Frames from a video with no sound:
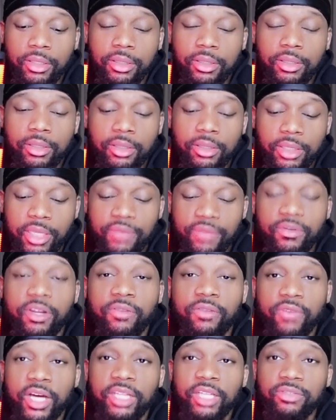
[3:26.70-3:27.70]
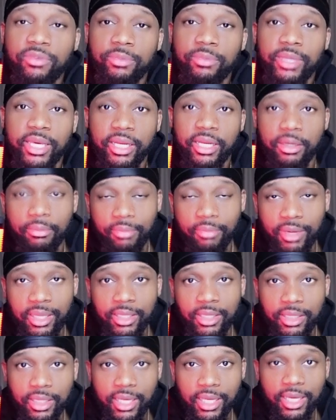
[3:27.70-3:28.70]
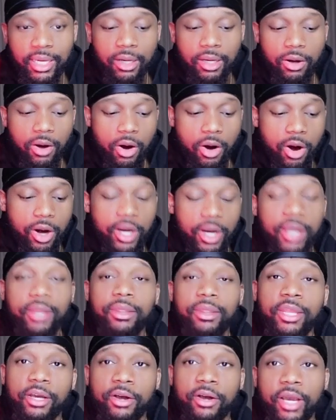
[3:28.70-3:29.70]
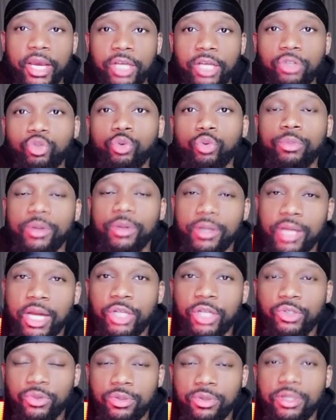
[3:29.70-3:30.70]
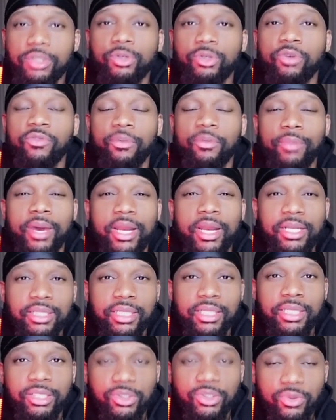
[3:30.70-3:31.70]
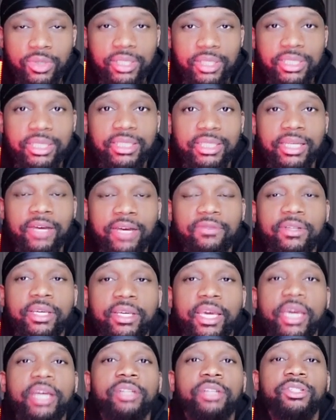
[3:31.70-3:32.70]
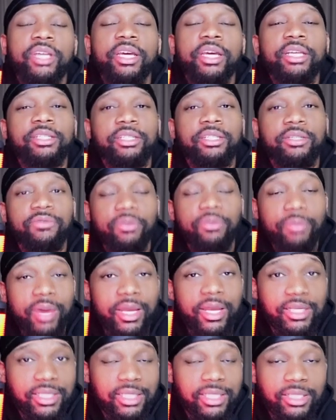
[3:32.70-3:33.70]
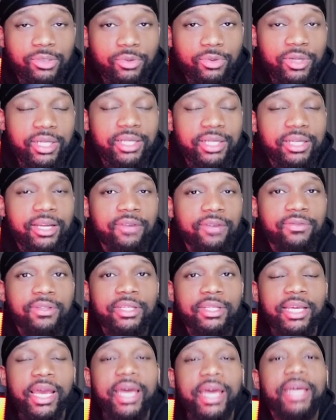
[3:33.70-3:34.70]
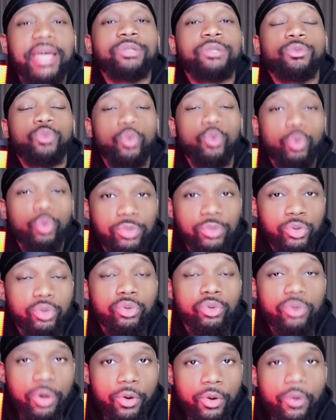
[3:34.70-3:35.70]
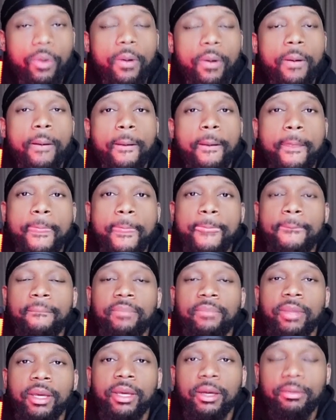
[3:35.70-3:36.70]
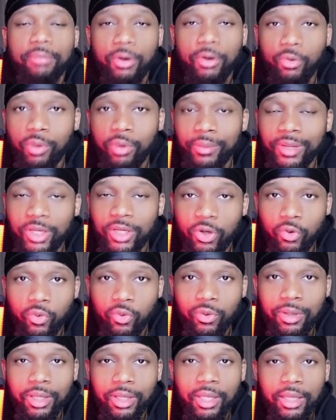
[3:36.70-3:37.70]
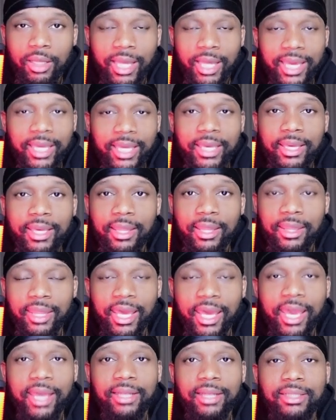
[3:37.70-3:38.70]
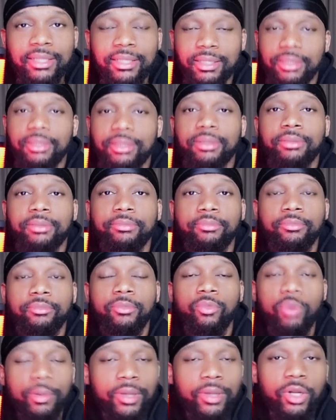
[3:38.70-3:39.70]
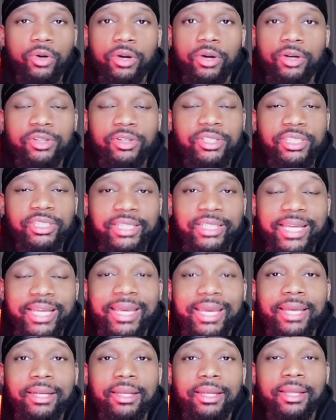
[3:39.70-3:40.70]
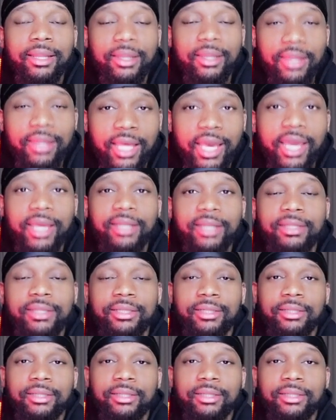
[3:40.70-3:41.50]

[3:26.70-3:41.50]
giving advice from dating men that are in their age group and not sure. So if a man is in his 20s, he definitely can't change. And if a man is in his 20s, he definitely has room to grow. But women don't like that. Women don't understand that.